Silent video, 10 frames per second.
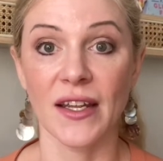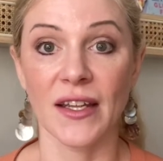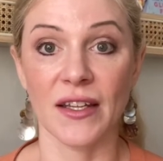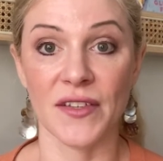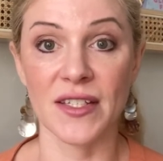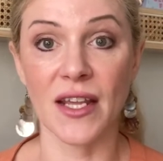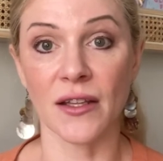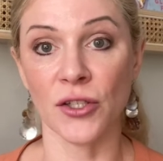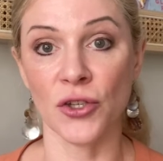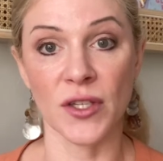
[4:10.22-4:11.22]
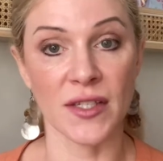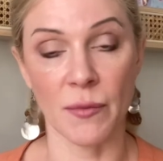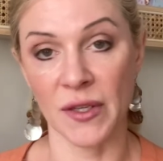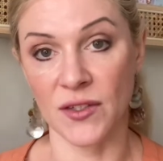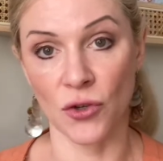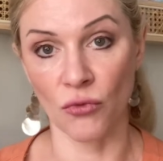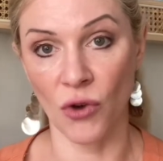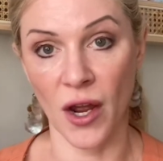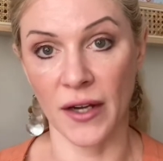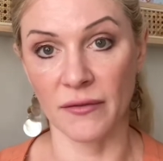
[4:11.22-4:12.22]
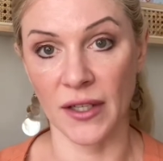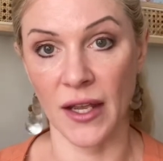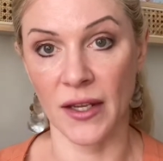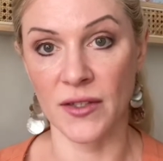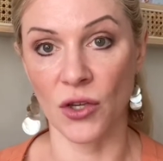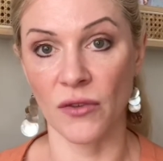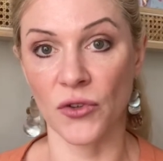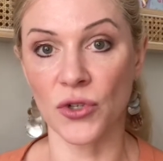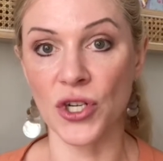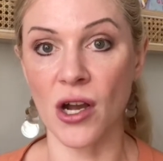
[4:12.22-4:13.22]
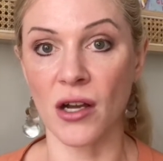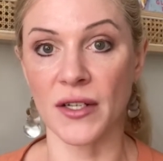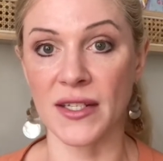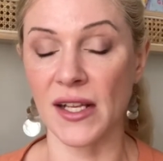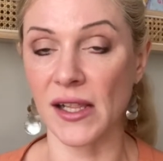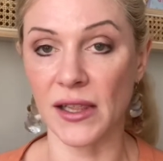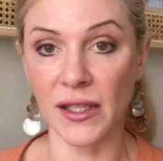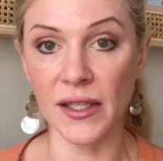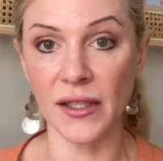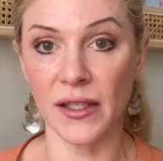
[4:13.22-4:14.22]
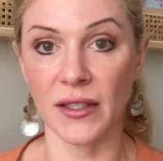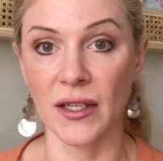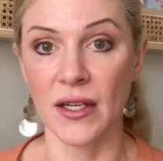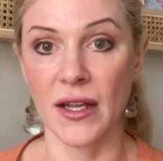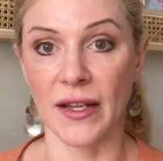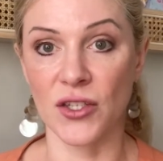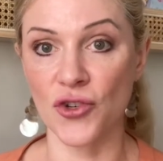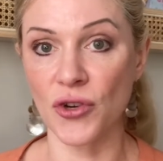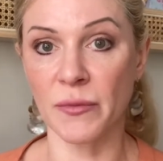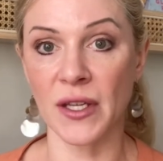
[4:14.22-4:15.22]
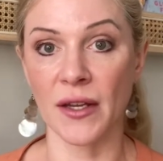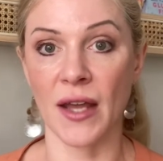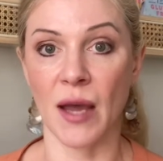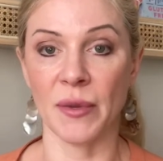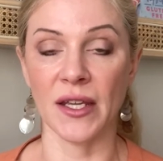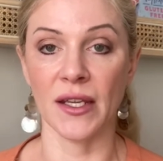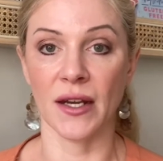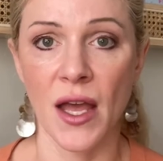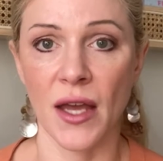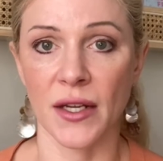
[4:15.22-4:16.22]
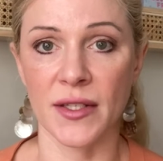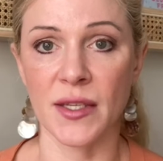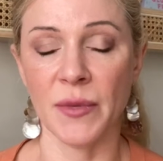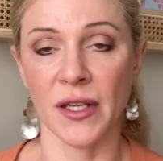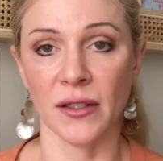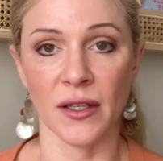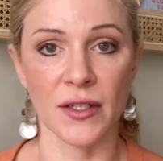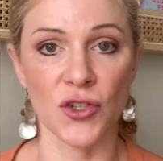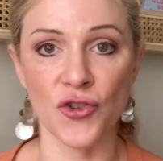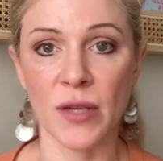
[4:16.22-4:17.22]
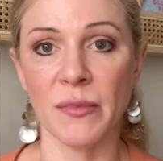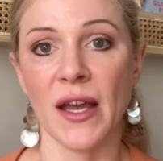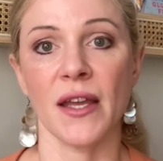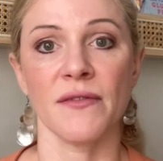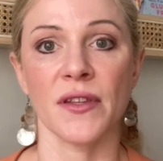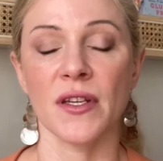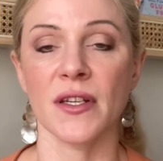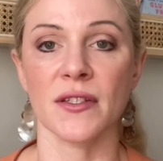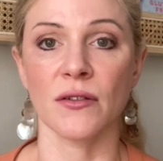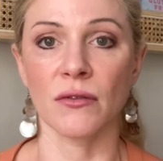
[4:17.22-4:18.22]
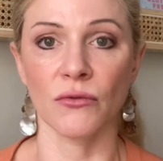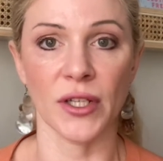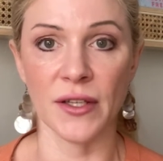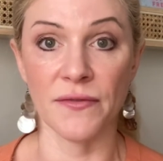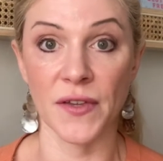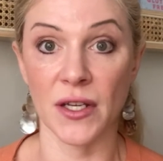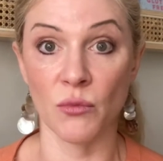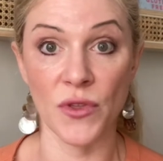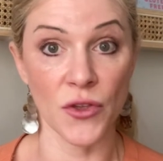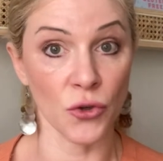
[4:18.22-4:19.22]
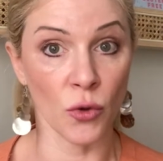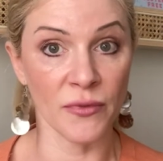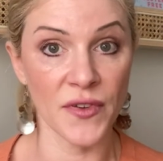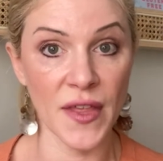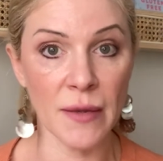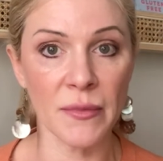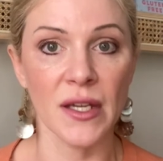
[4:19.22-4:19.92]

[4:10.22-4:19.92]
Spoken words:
if it's telling you that something's not right, okay? So if your child is clearly extremely unhappy and exhibiting extreme behaviour that doesn't really fit in with the norm for them,